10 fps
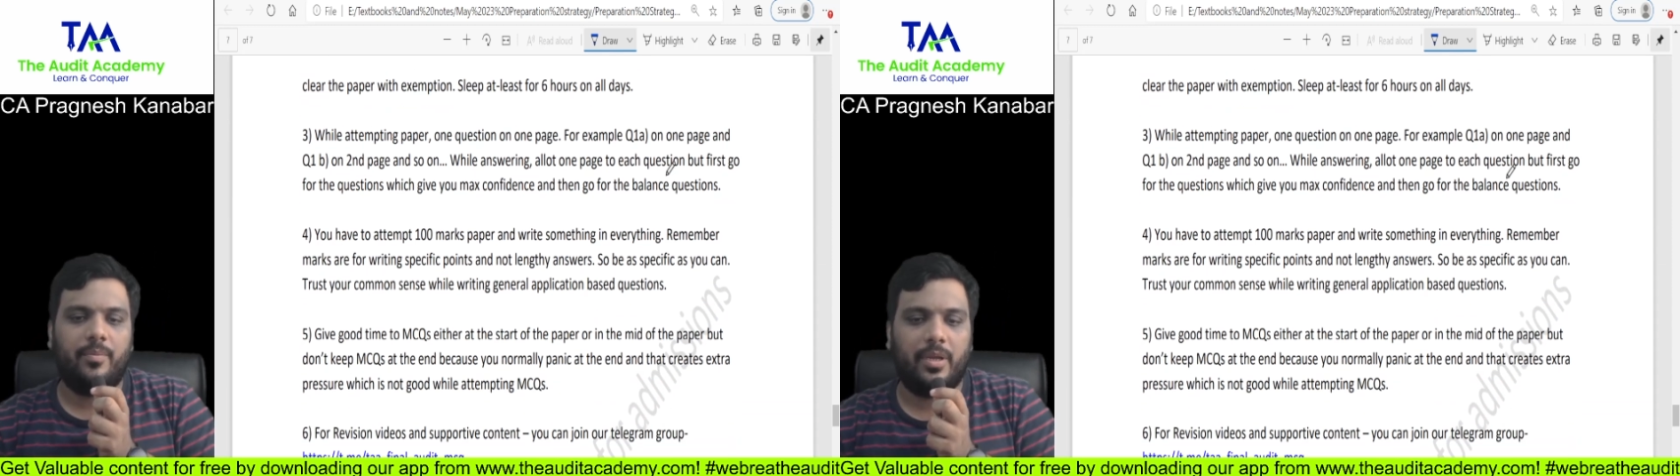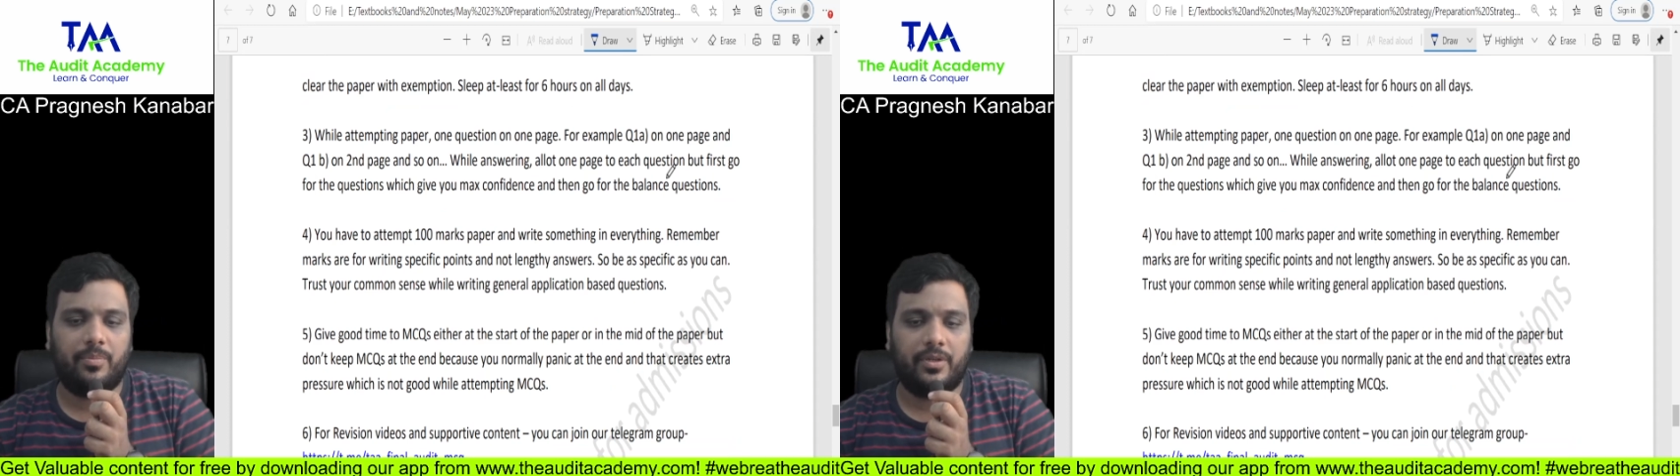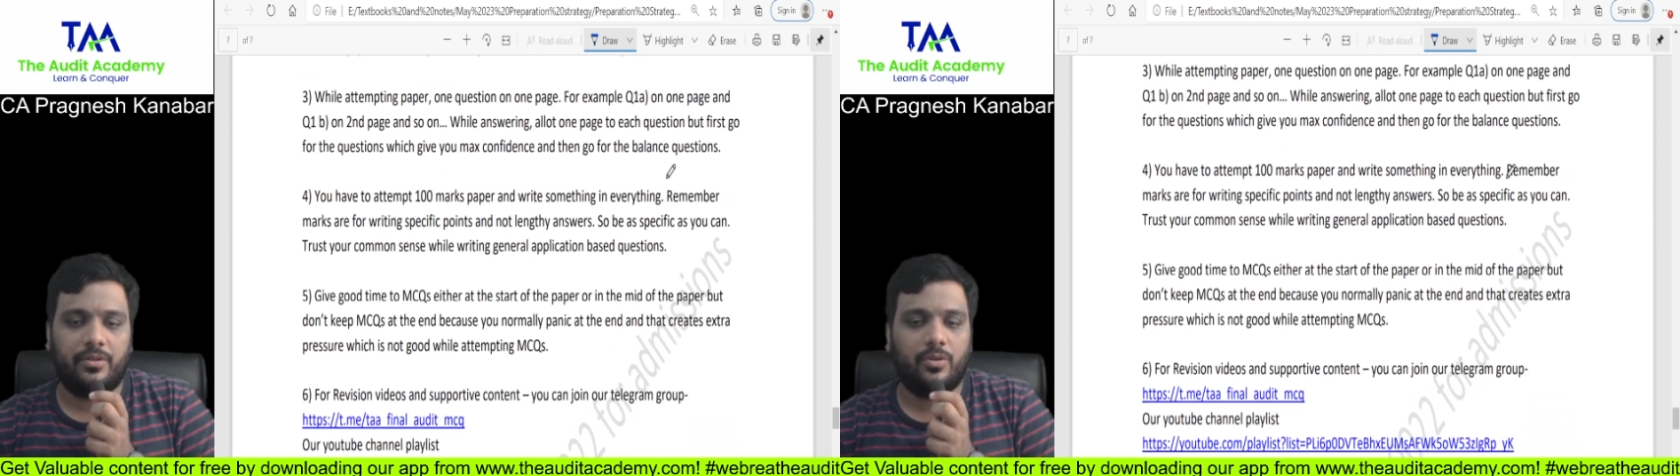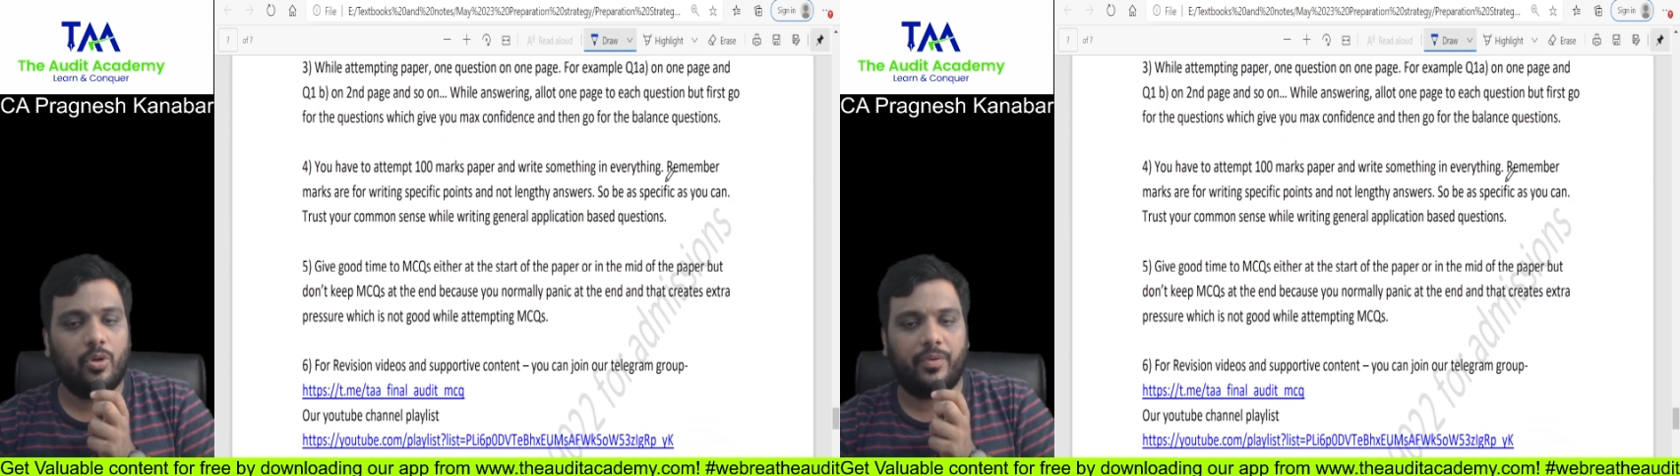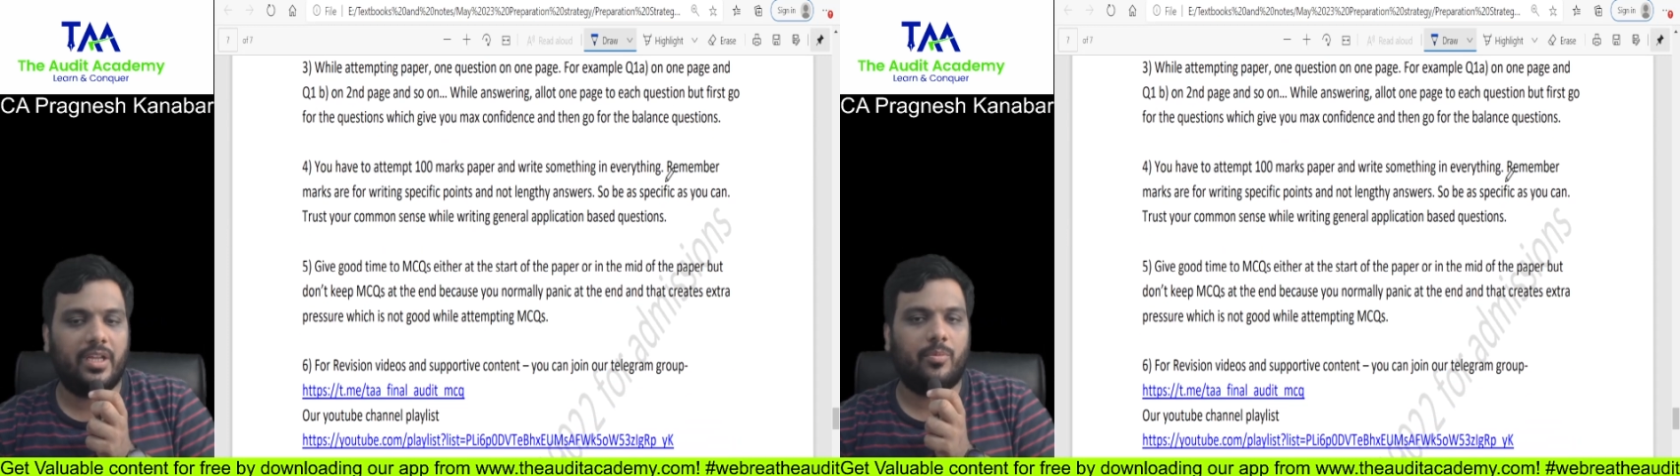paper.
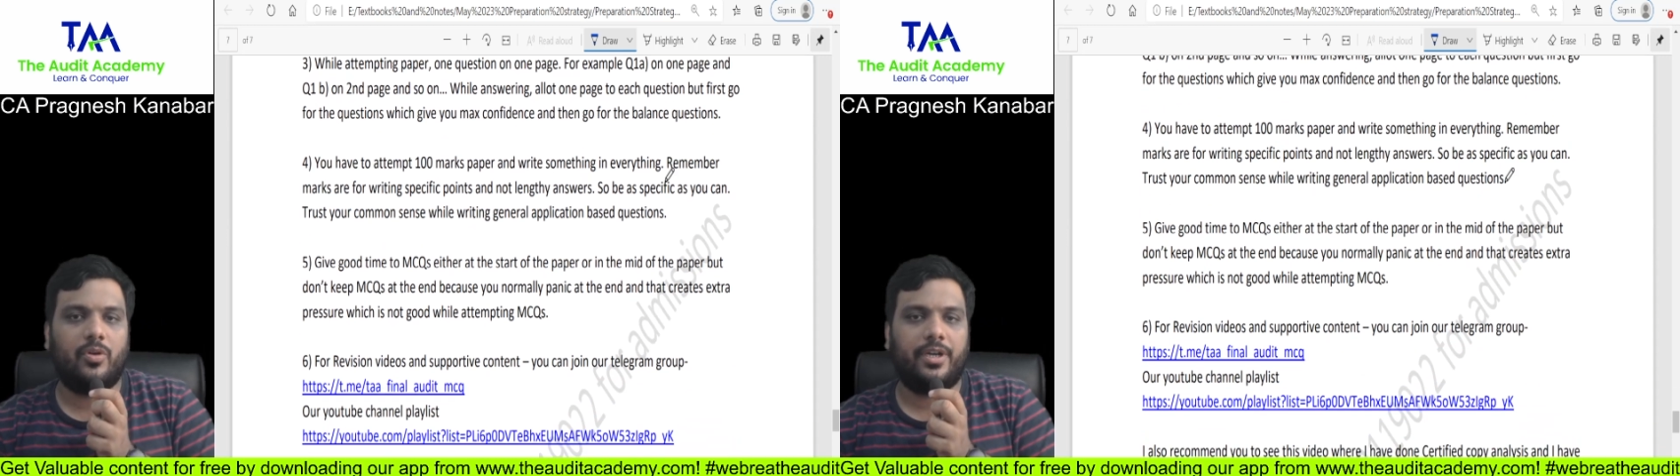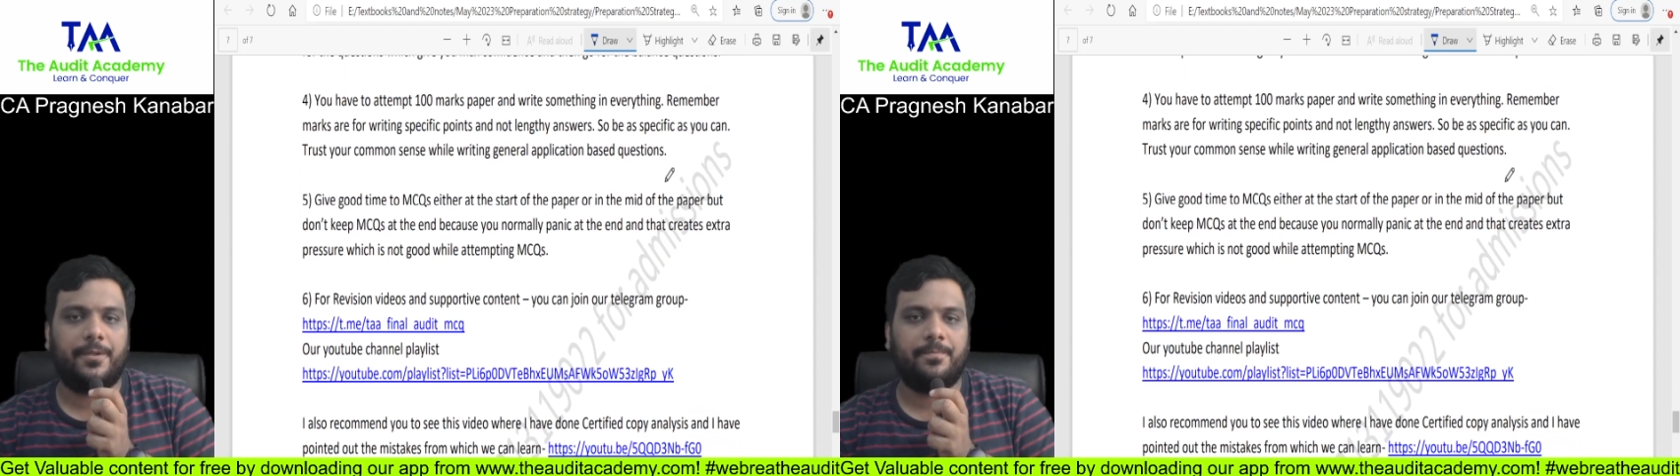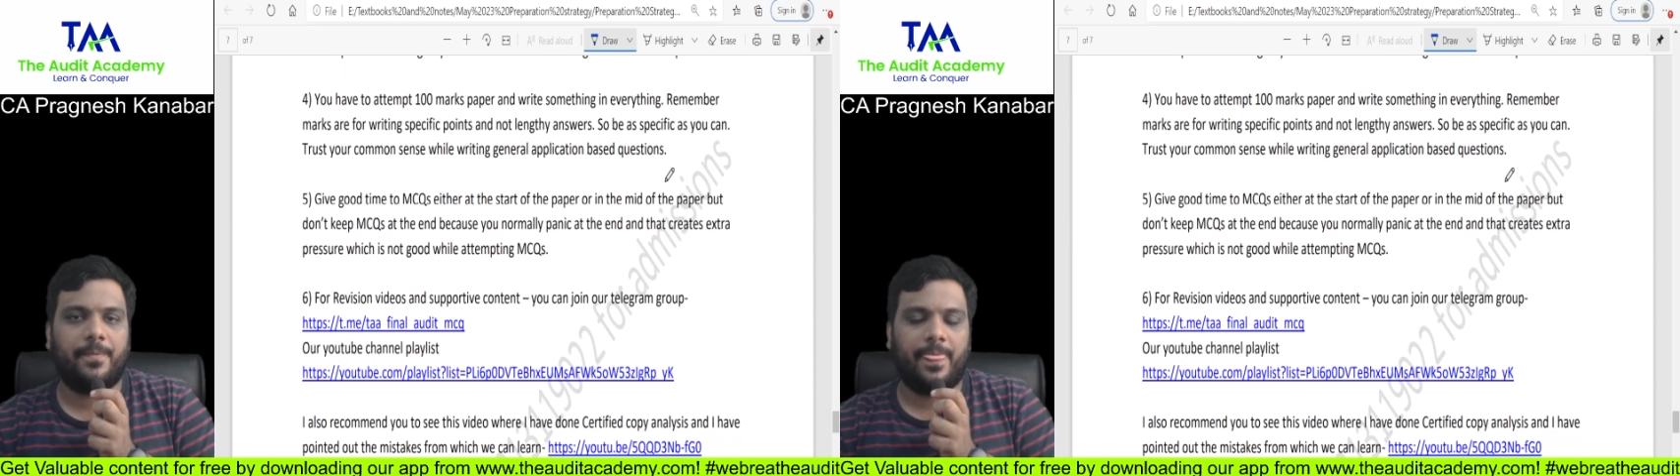Don't worry about it.